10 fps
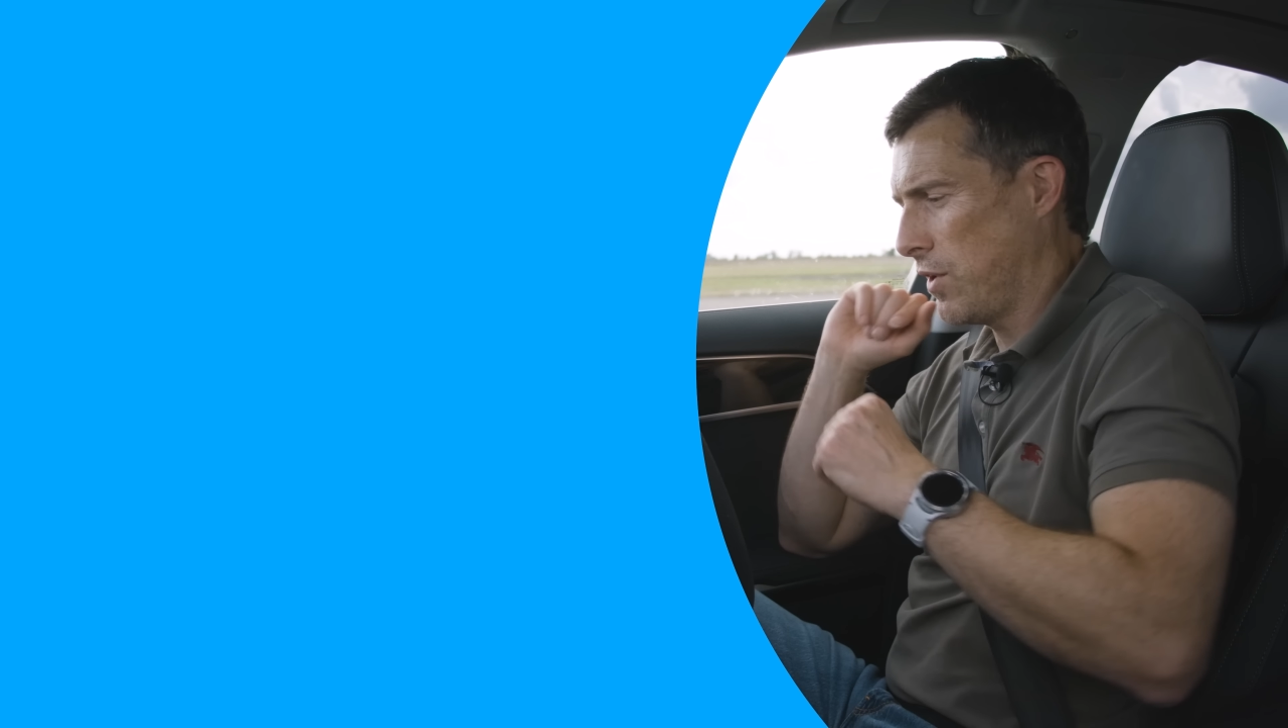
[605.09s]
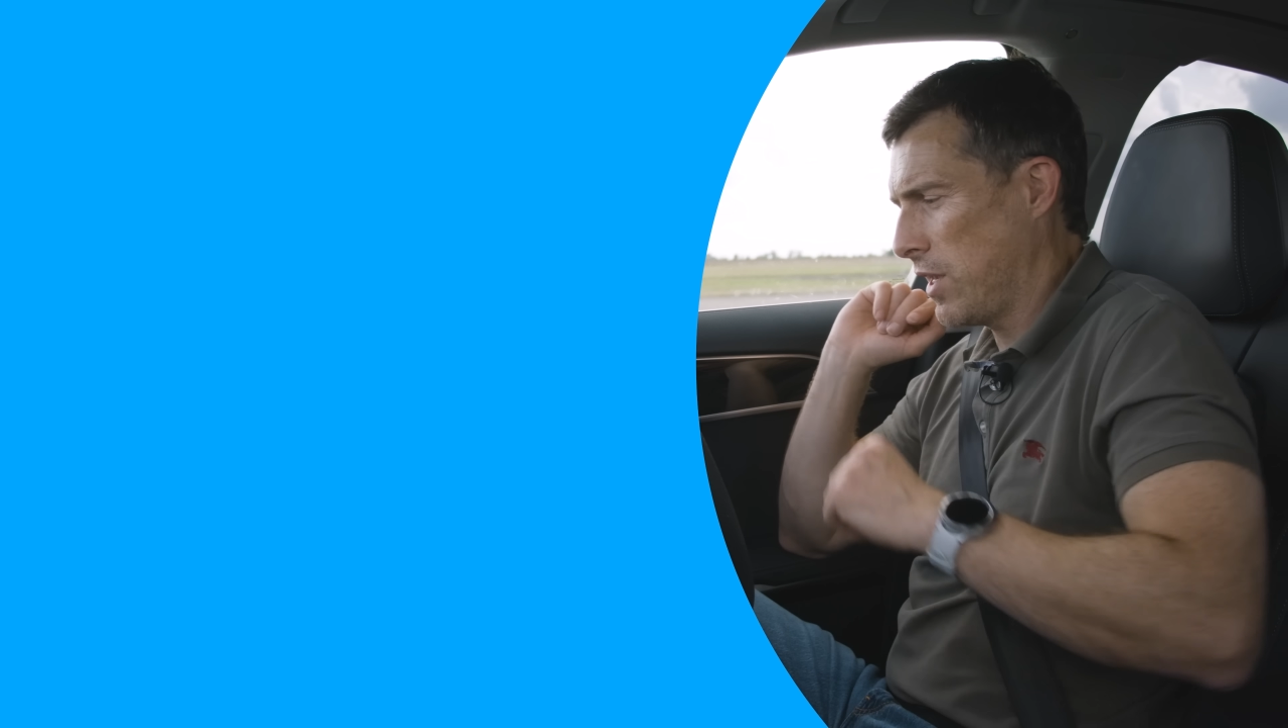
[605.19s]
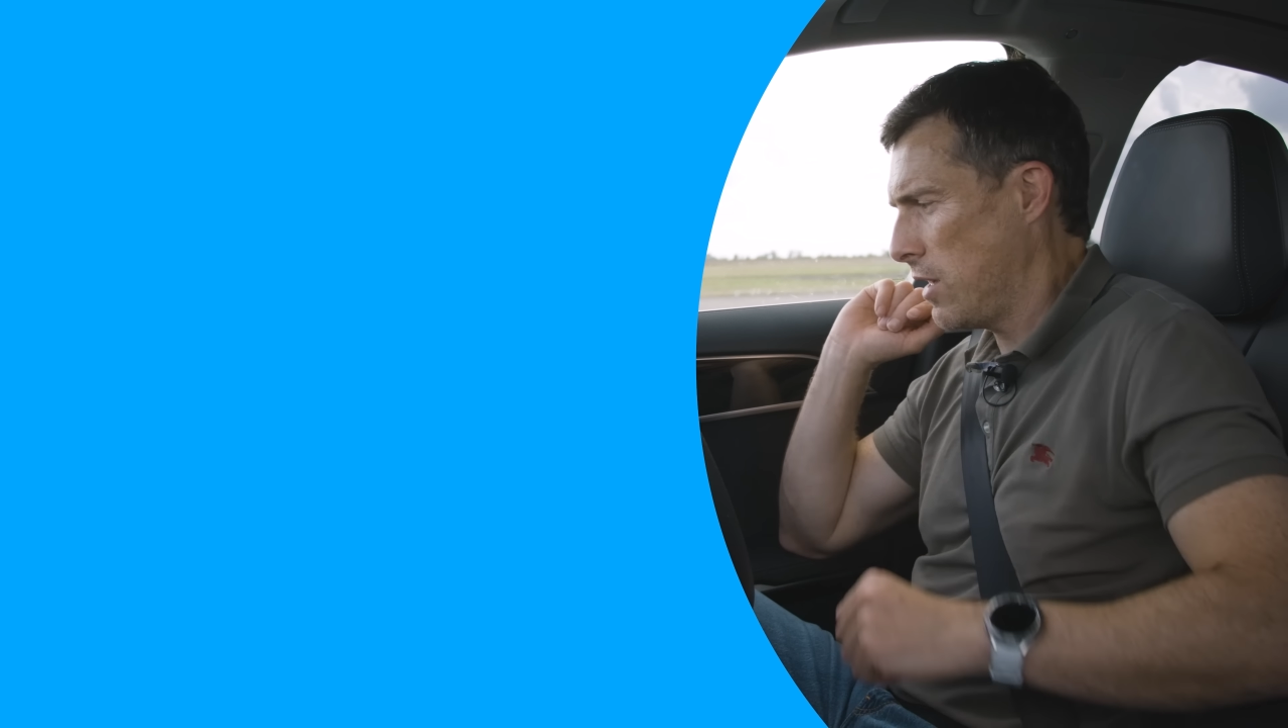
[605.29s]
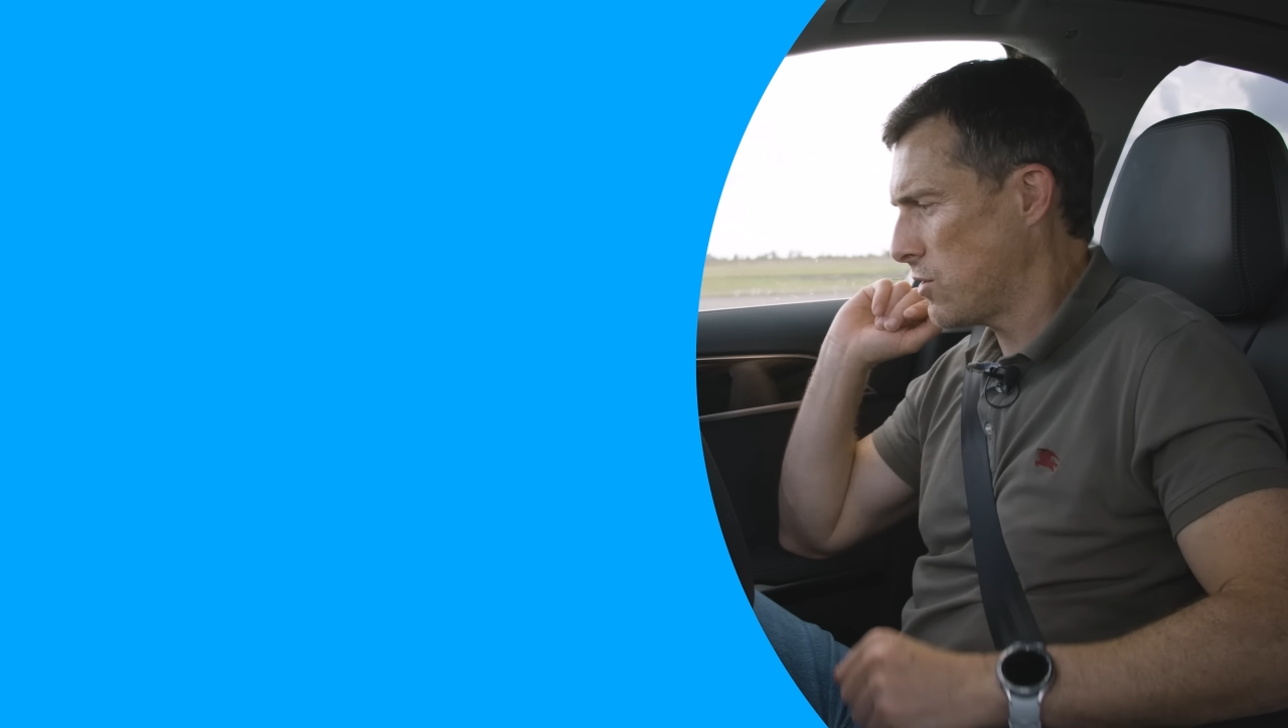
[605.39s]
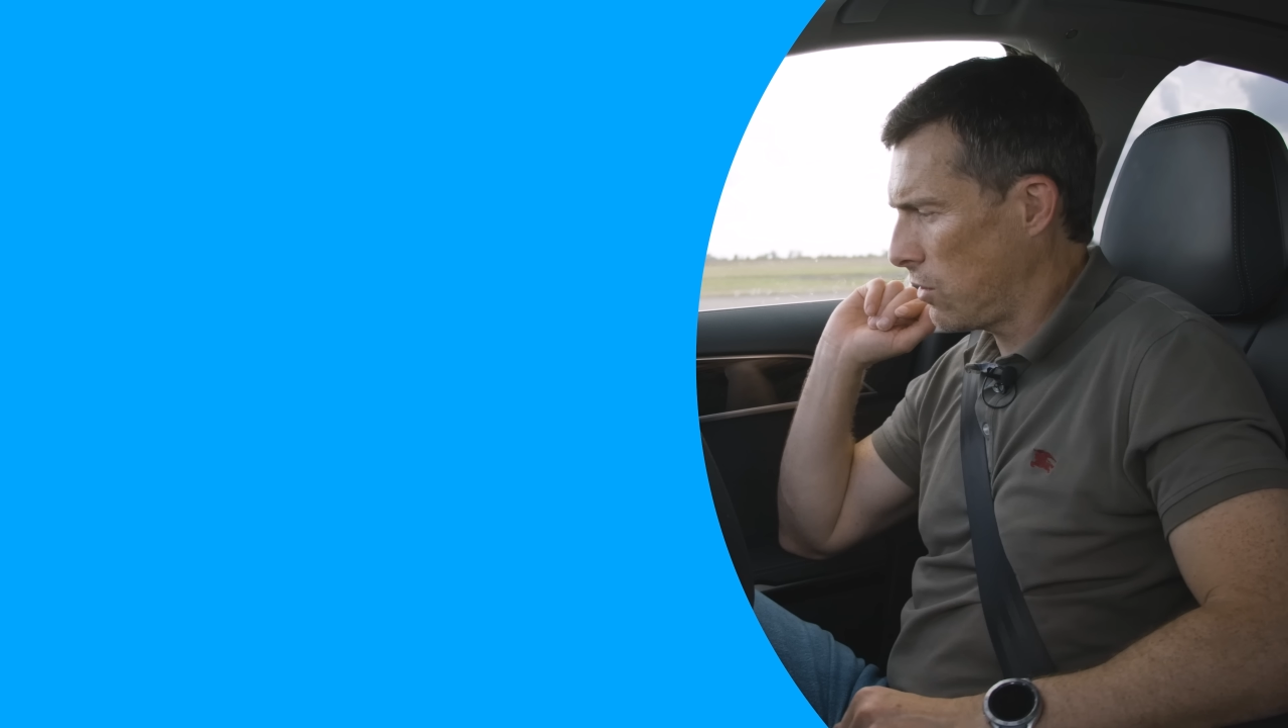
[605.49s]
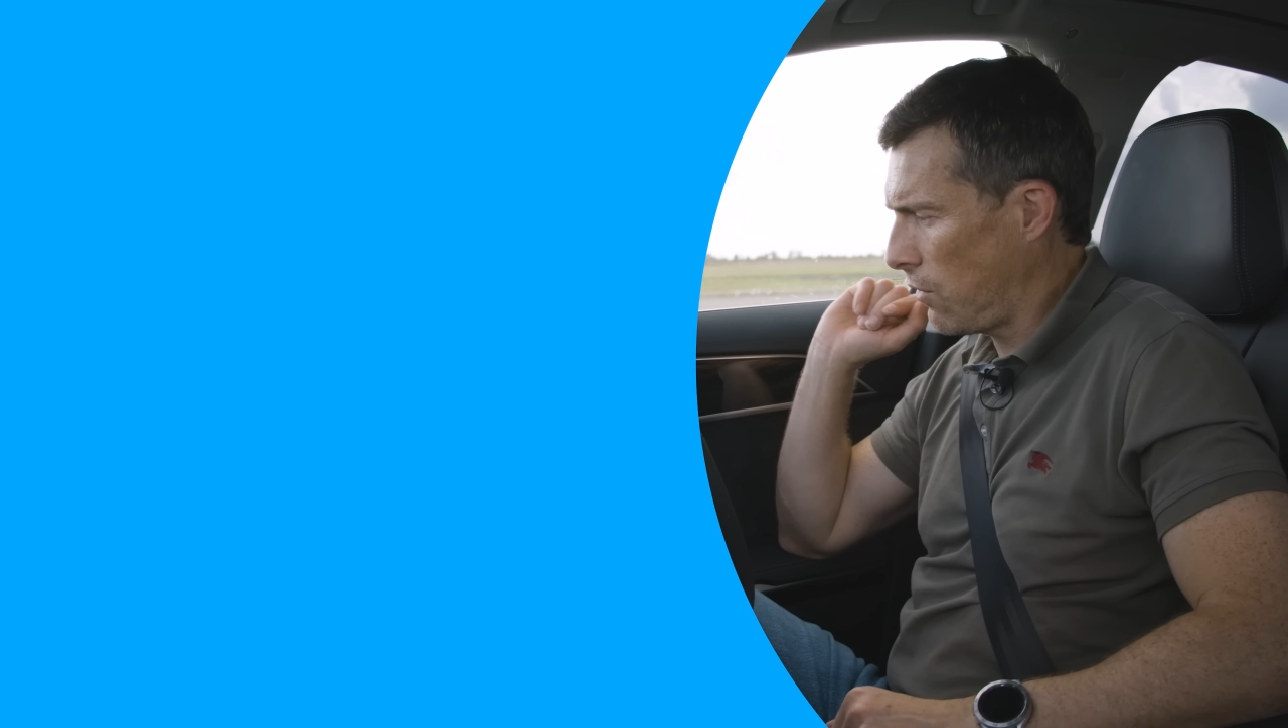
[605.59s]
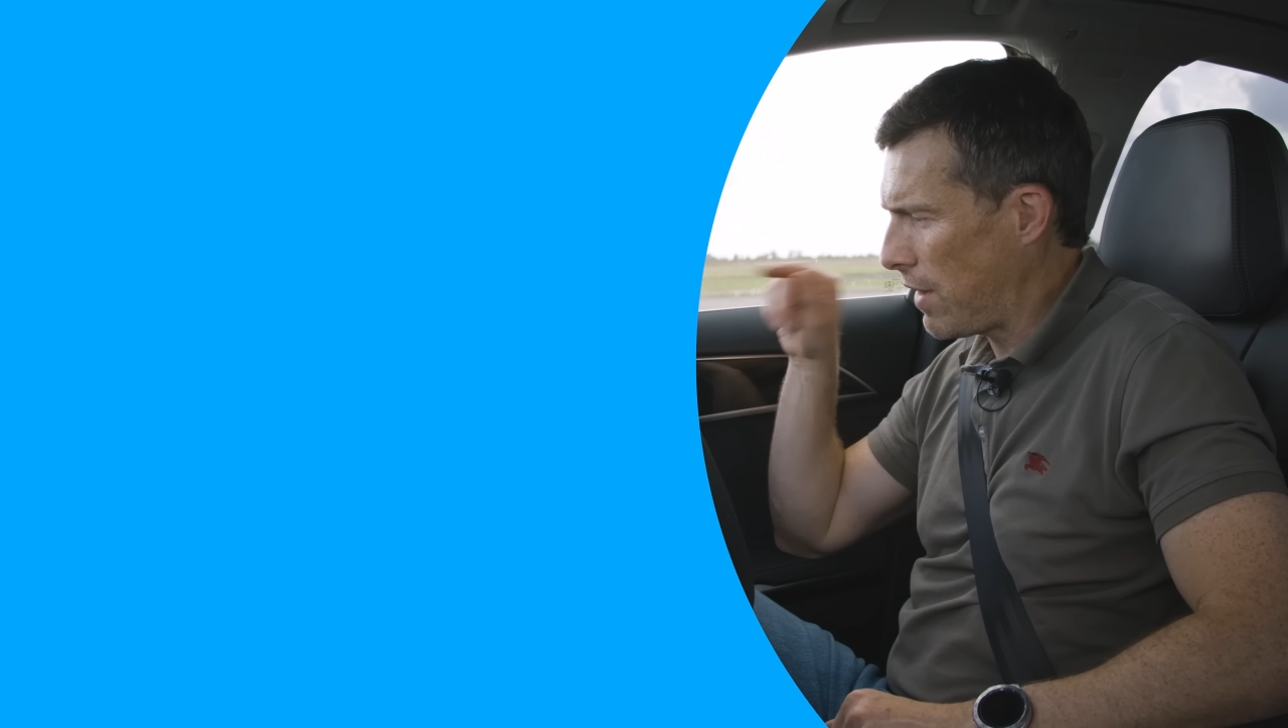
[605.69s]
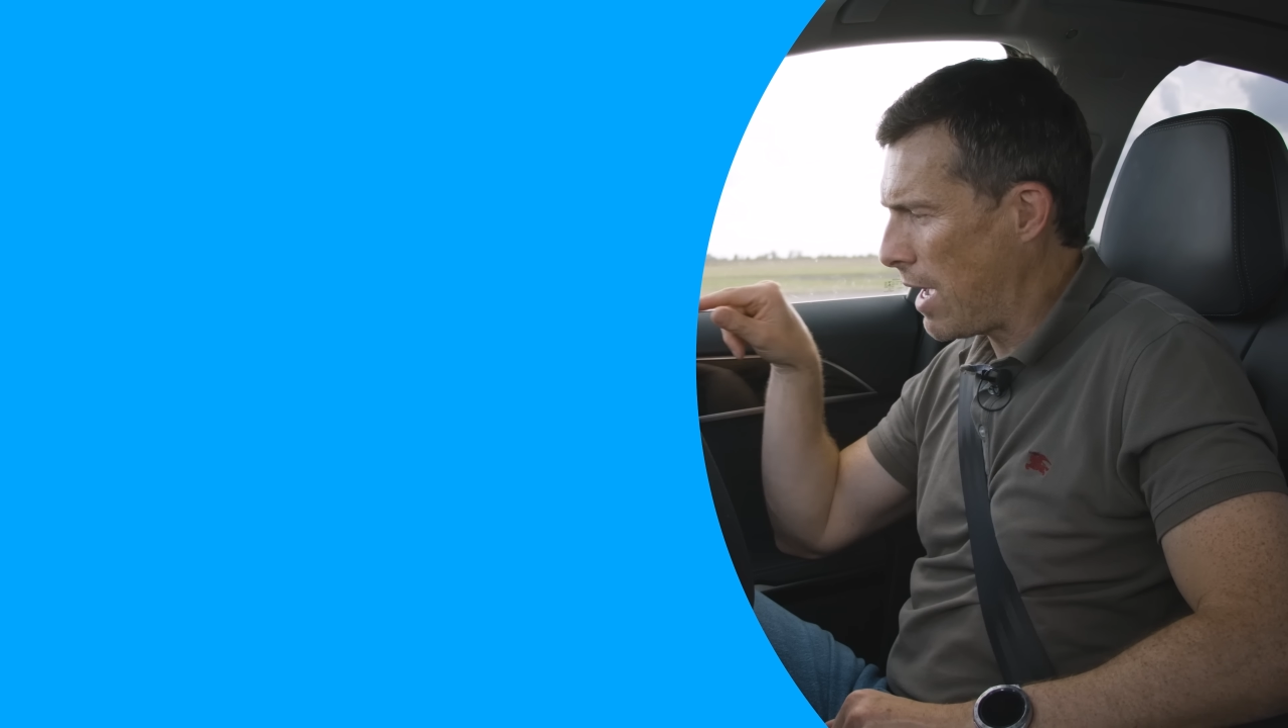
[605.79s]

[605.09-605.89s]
videos and on